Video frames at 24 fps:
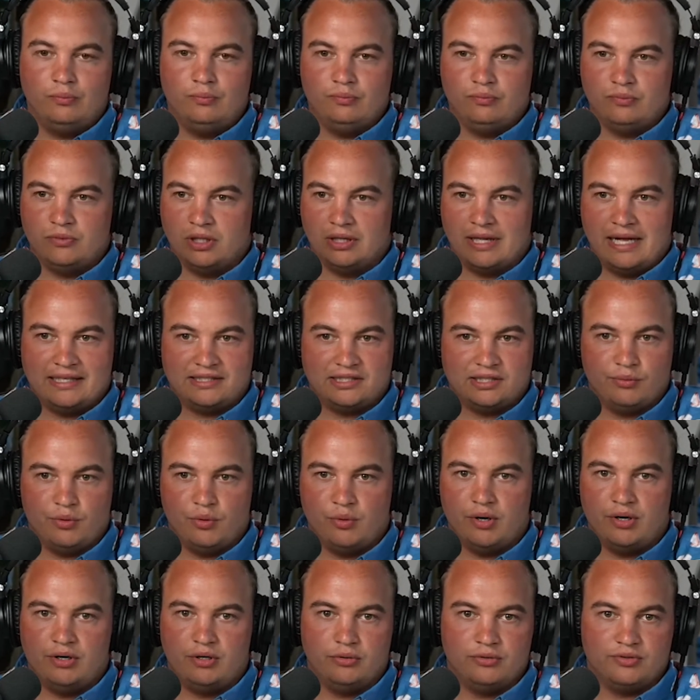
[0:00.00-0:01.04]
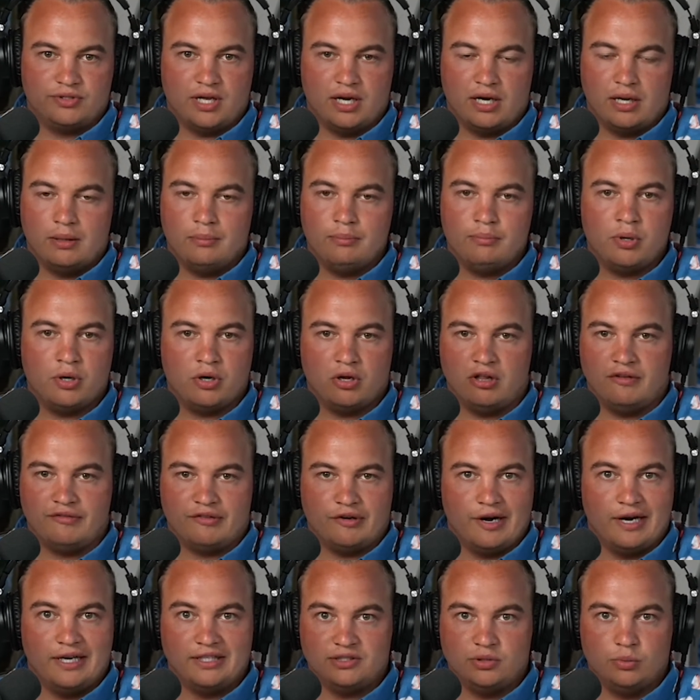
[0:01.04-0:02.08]
The last thing we want to do is kind of put all of our
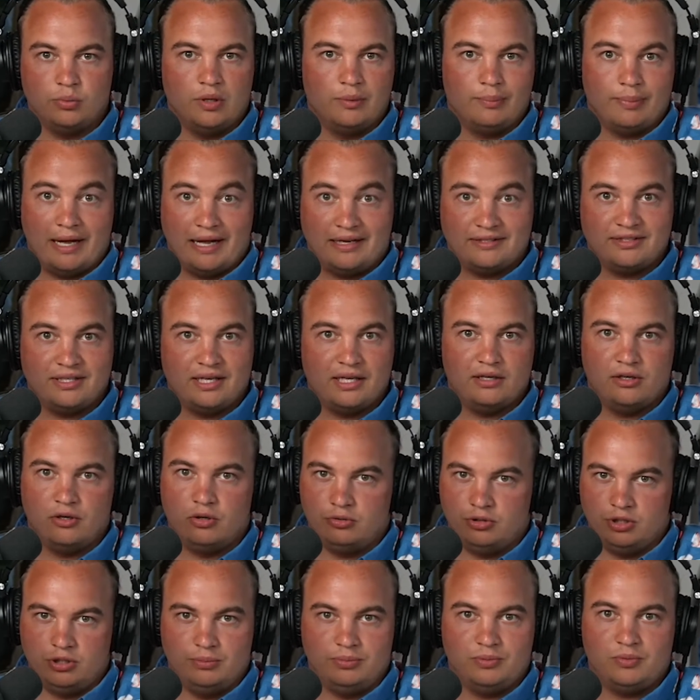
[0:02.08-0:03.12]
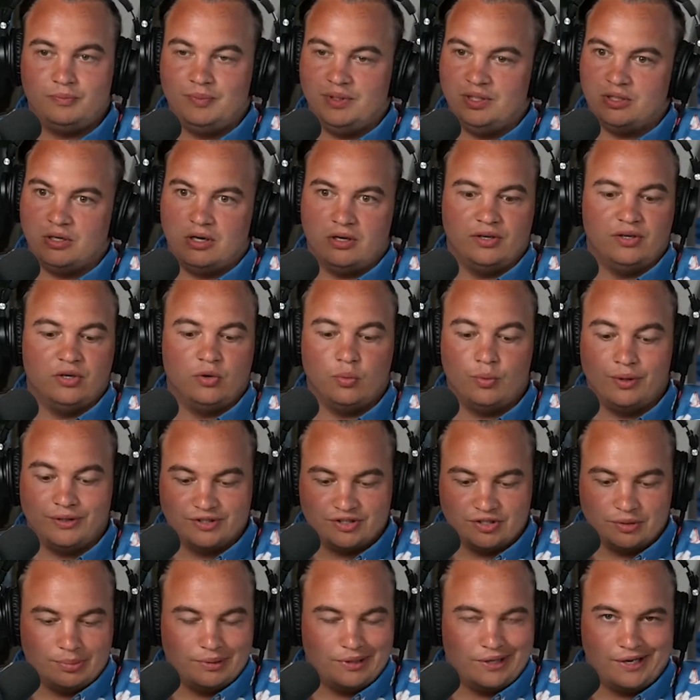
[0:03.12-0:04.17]
eggs in one basket and only be talking to one
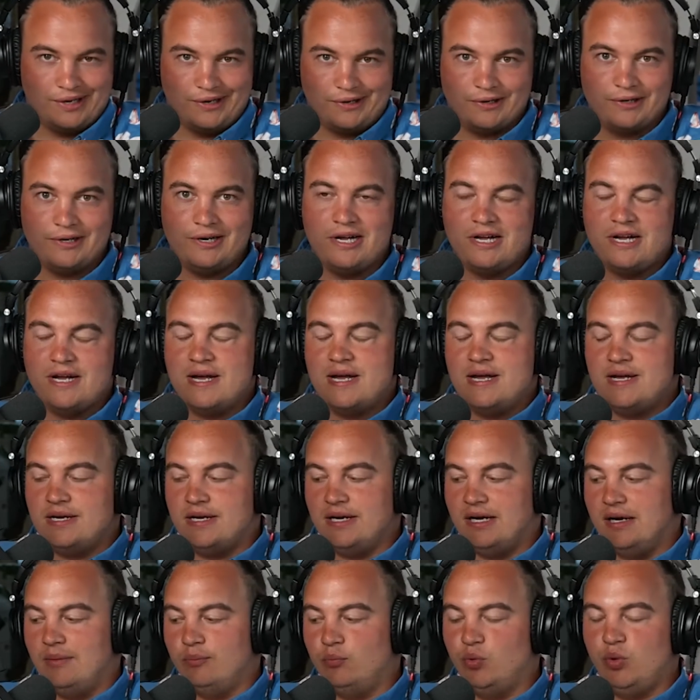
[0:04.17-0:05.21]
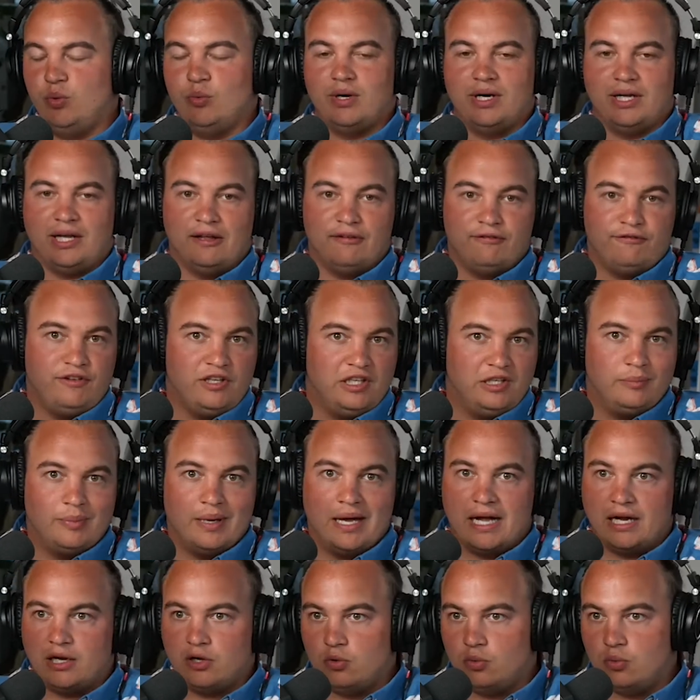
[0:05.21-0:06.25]
supplier. We want to get
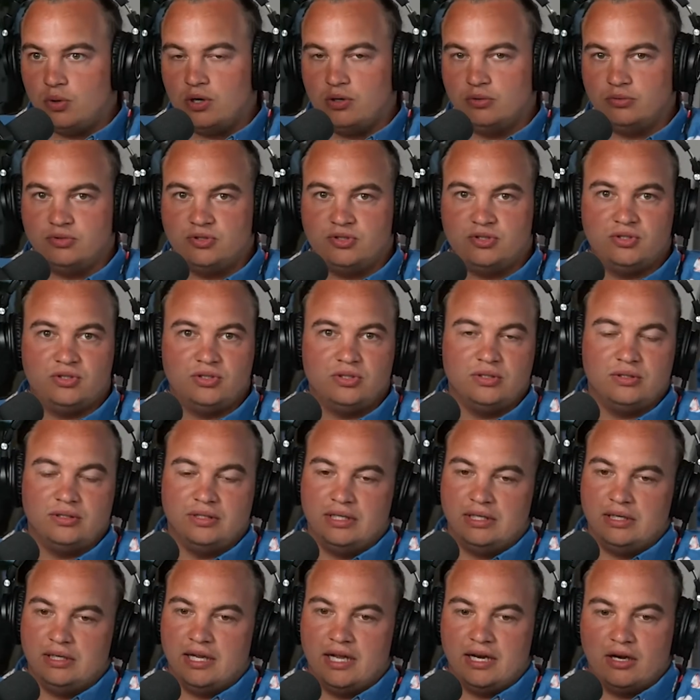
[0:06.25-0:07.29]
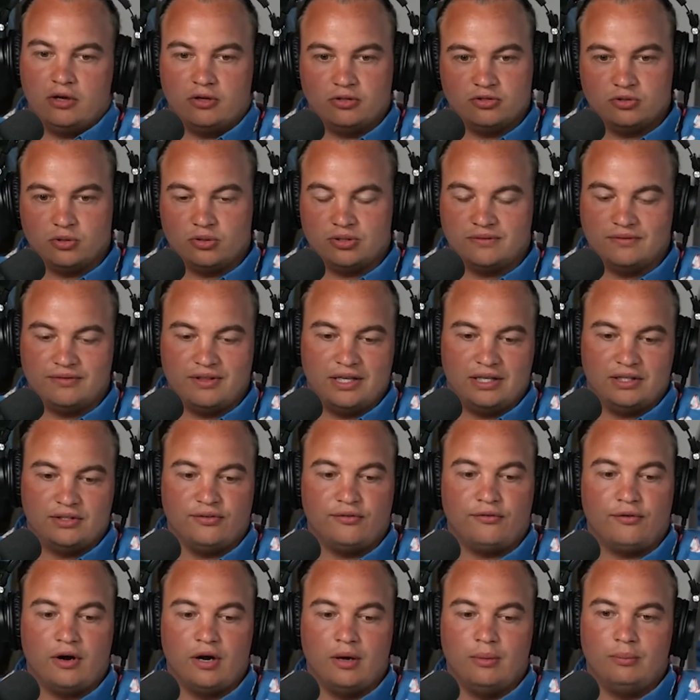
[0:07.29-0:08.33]
feedback, quotes, and all sorts of things
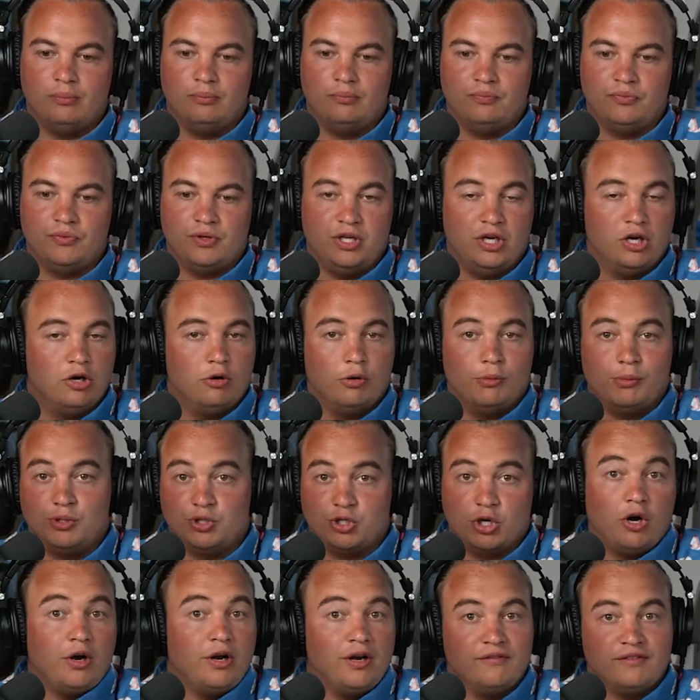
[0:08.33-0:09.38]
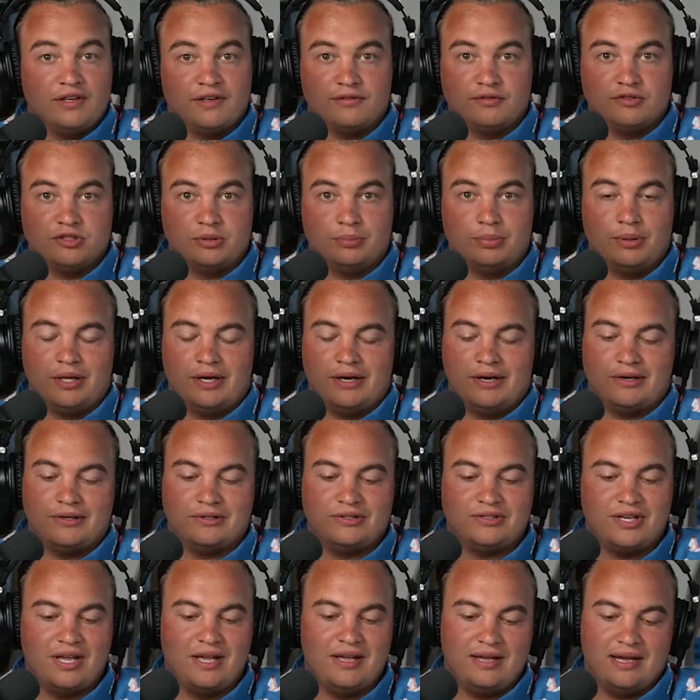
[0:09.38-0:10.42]
from, a majority of different
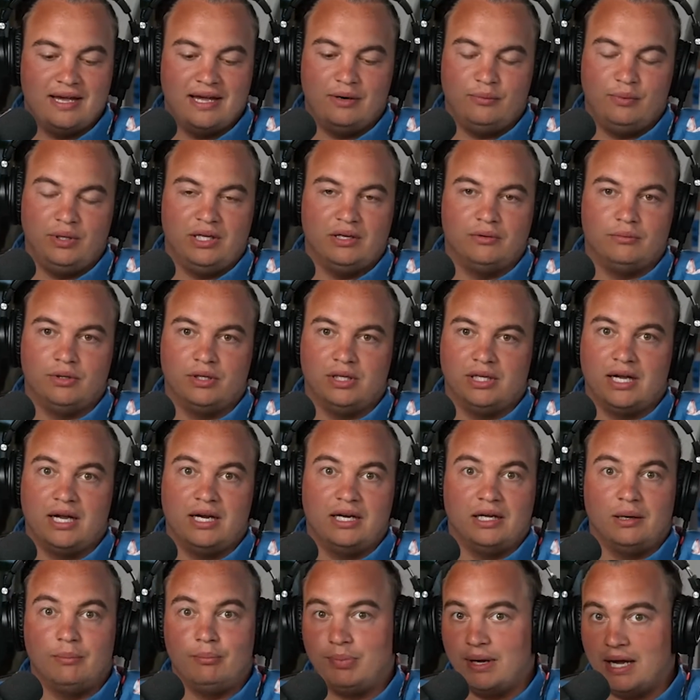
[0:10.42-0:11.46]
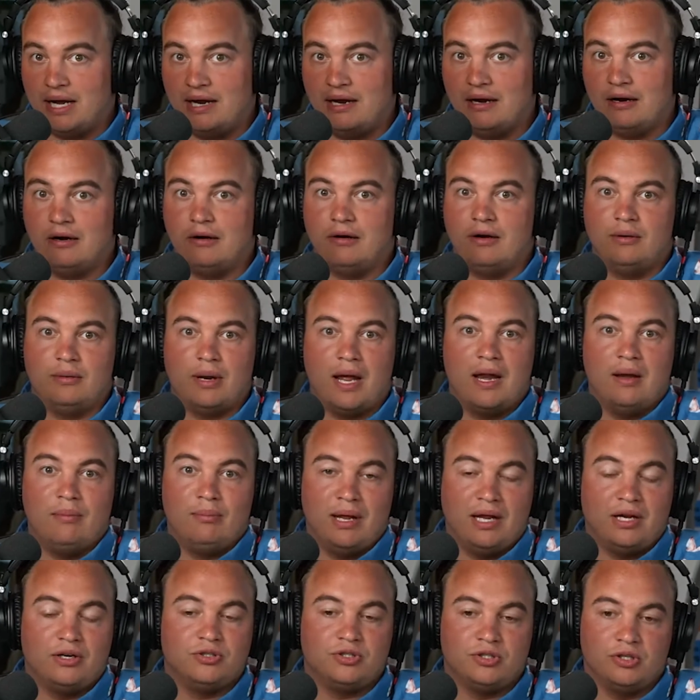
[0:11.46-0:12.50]
suppliers. And we can really kind of compare and
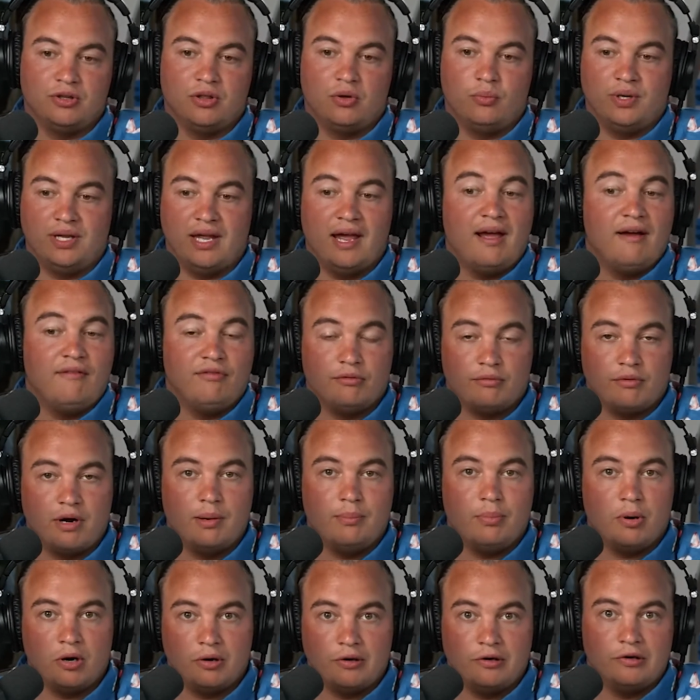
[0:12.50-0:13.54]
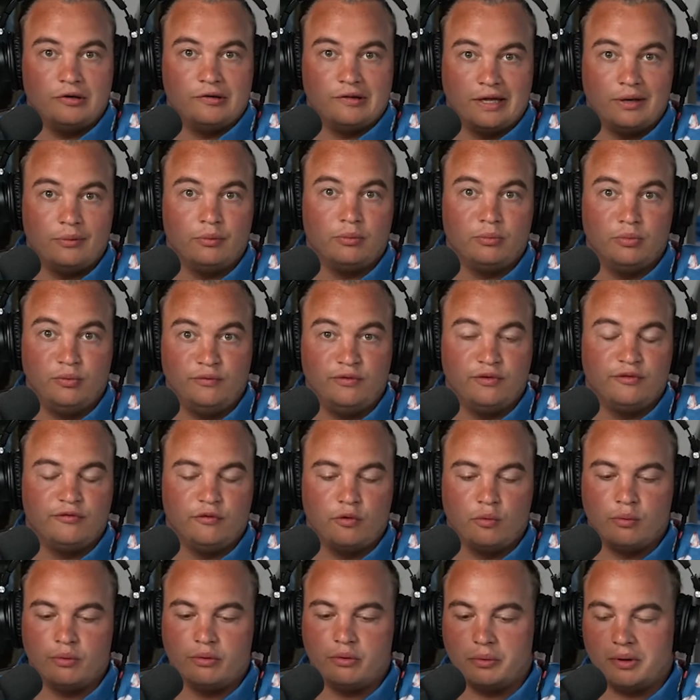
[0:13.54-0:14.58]
make sure that we have the right partner that we're moving
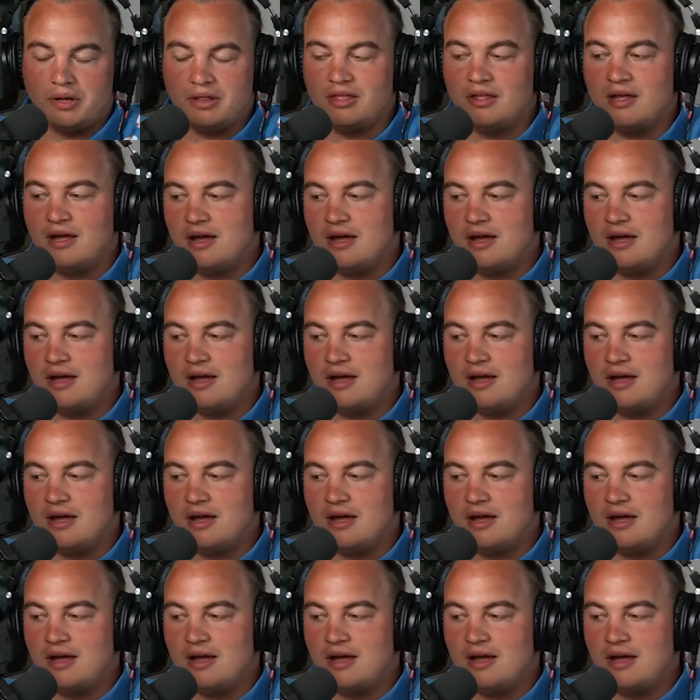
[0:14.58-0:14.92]
forward with.